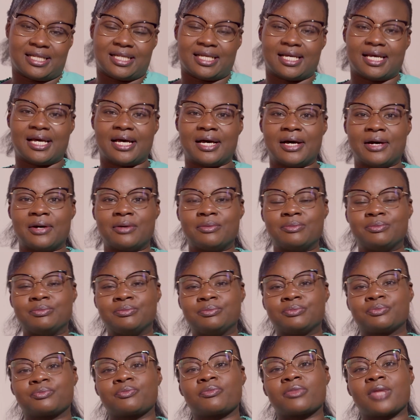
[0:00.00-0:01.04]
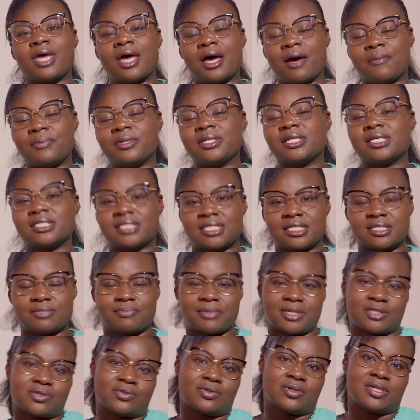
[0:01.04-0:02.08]
Happiness is
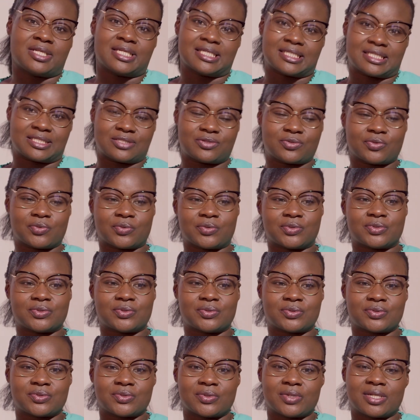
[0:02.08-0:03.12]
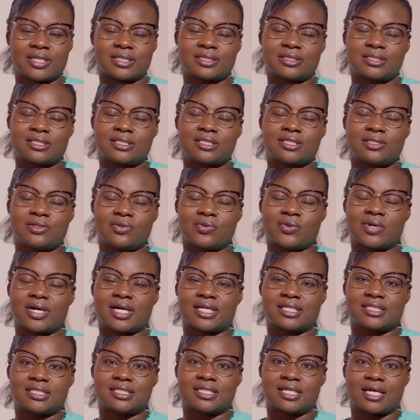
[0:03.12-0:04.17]
personal, yes. So let's look
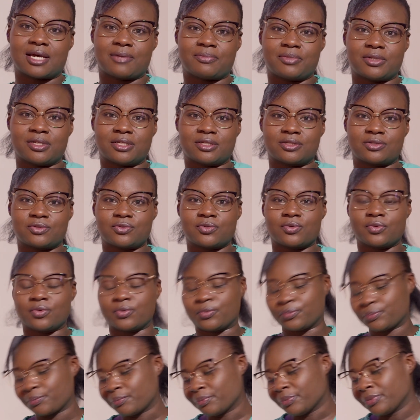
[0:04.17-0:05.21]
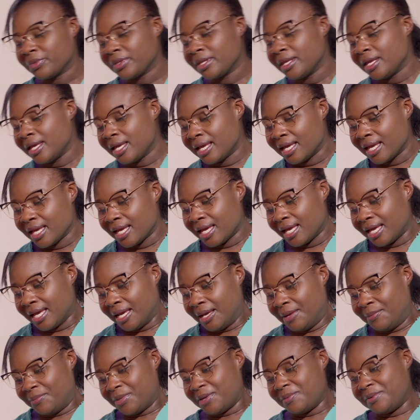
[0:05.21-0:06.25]
at happiness. So
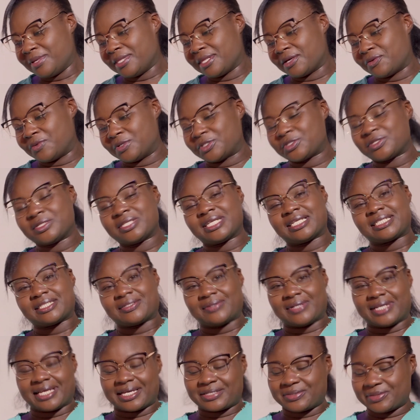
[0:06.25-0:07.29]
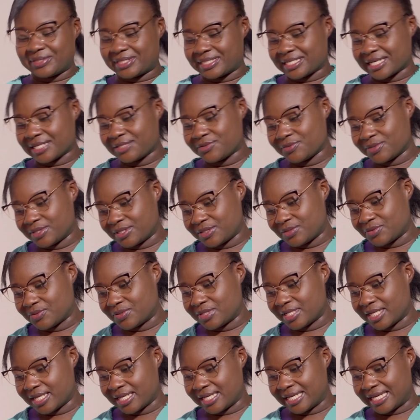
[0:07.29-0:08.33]
maybe the question that I would like to start with
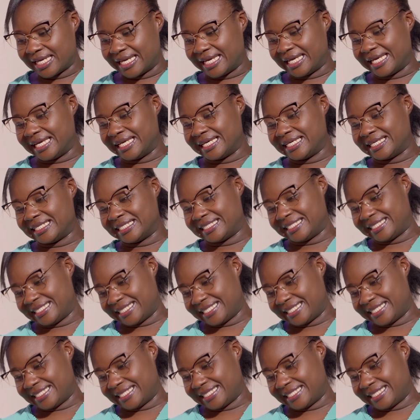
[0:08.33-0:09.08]
today is